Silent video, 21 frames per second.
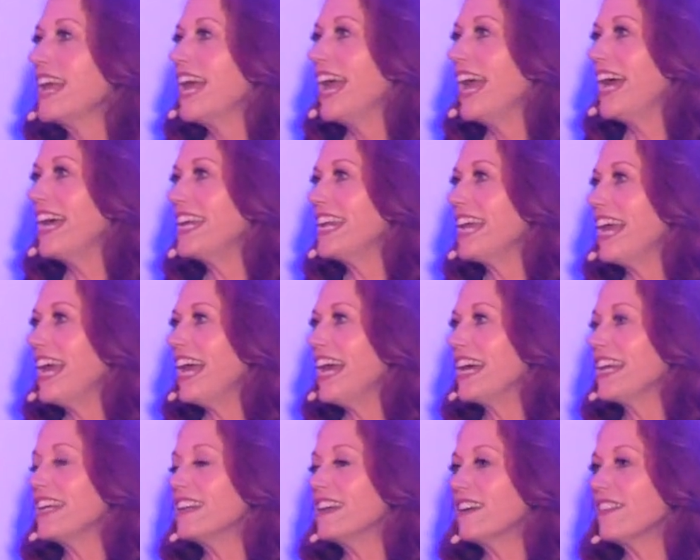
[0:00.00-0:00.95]
And,
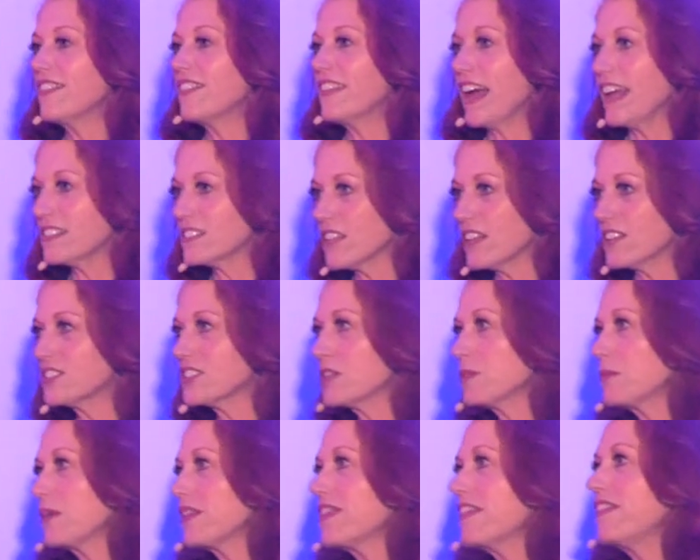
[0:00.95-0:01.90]
and that's
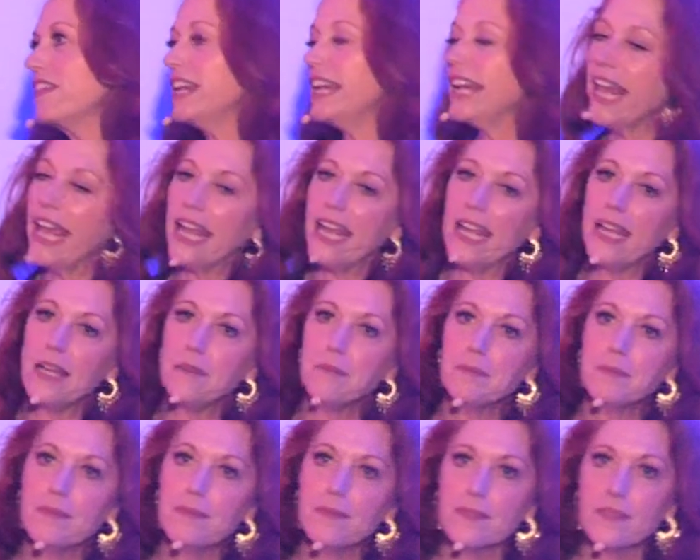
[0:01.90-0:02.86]
also within the
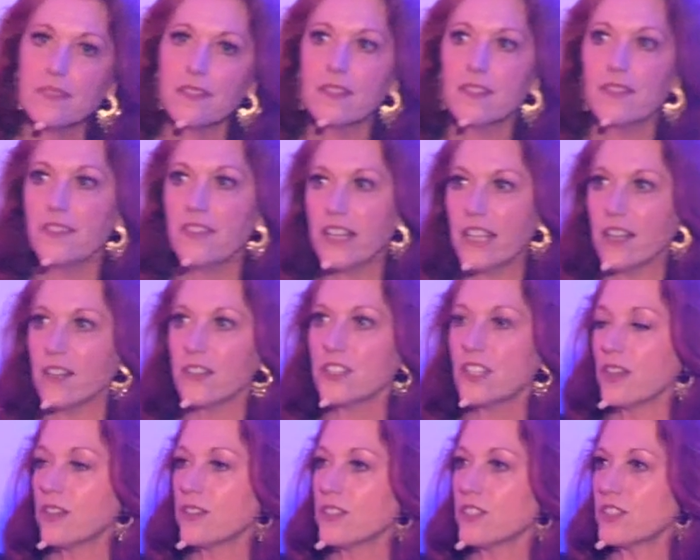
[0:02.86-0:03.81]
name, the video
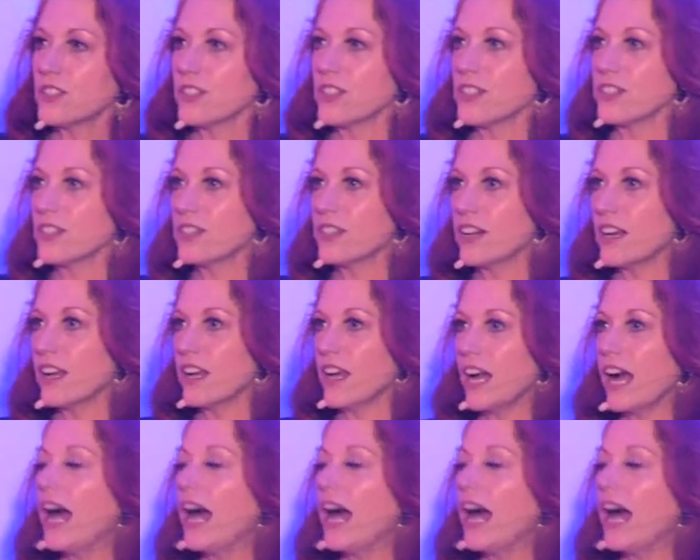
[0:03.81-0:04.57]
toaster.